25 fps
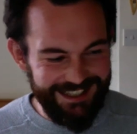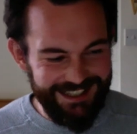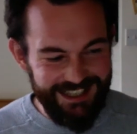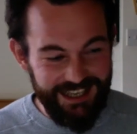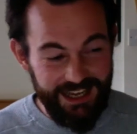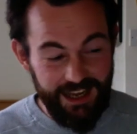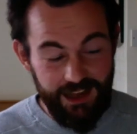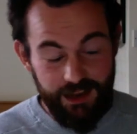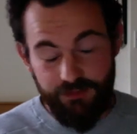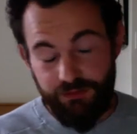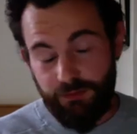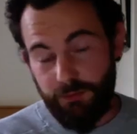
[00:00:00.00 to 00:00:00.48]

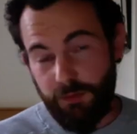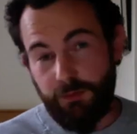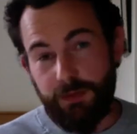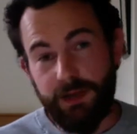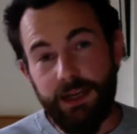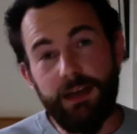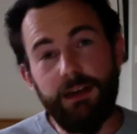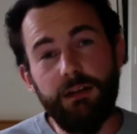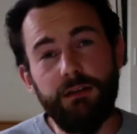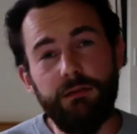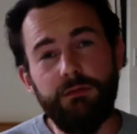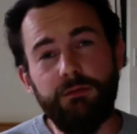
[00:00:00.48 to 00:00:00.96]
Yeah, from the
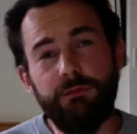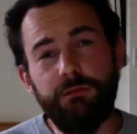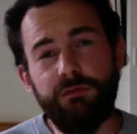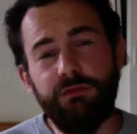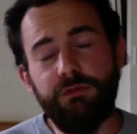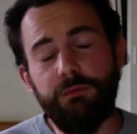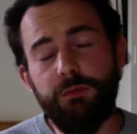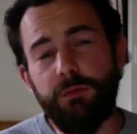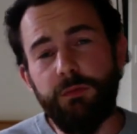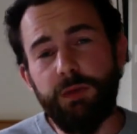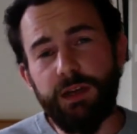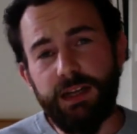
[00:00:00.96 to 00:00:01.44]
beginning
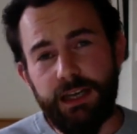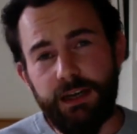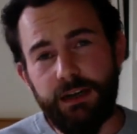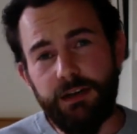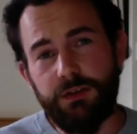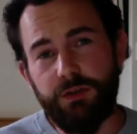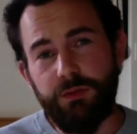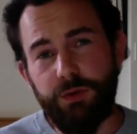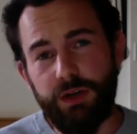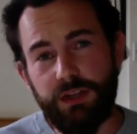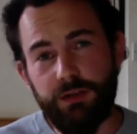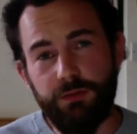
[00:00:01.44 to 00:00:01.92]

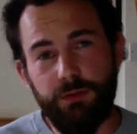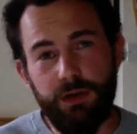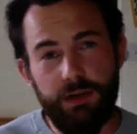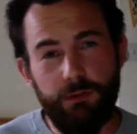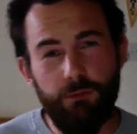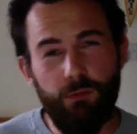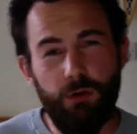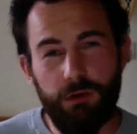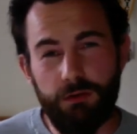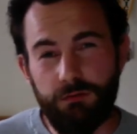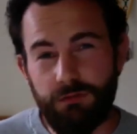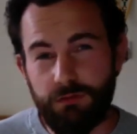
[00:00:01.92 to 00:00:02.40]
of
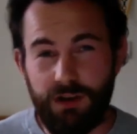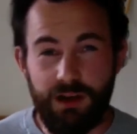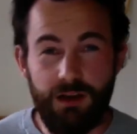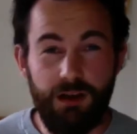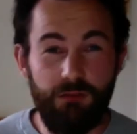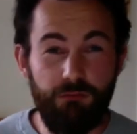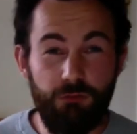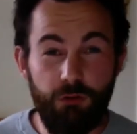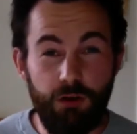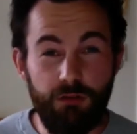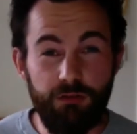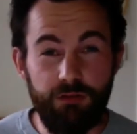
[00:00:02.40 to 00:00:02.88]
2021,
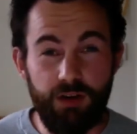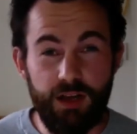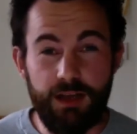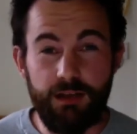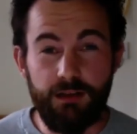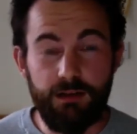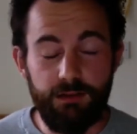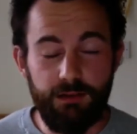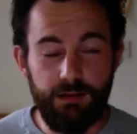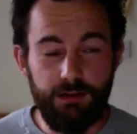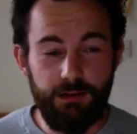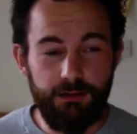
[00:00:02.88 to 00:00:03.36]
roughly,
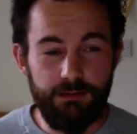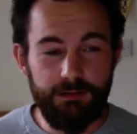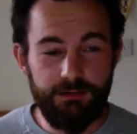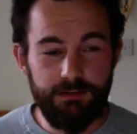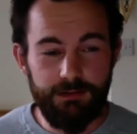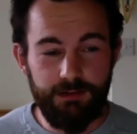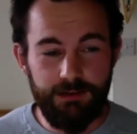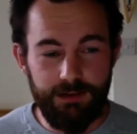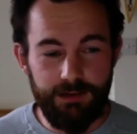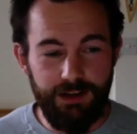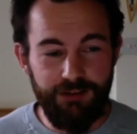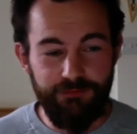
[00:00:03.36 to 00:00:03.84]

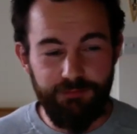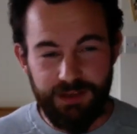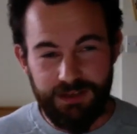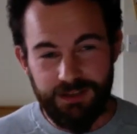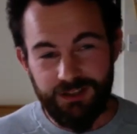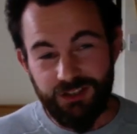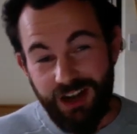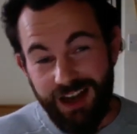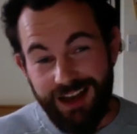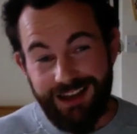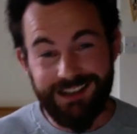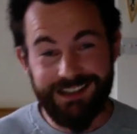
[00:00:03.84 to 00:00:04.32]
I've
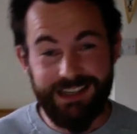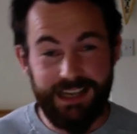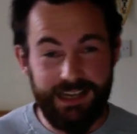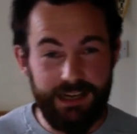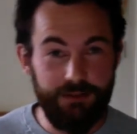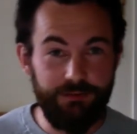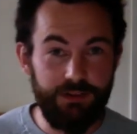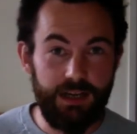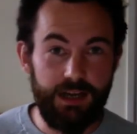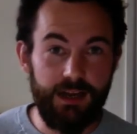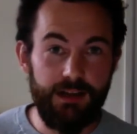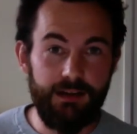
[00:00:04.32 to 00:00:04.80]
been trying to say
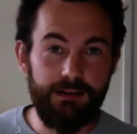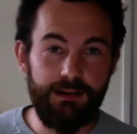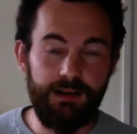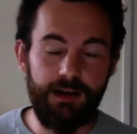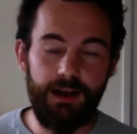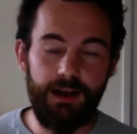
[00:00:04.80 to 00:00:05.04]
it every day,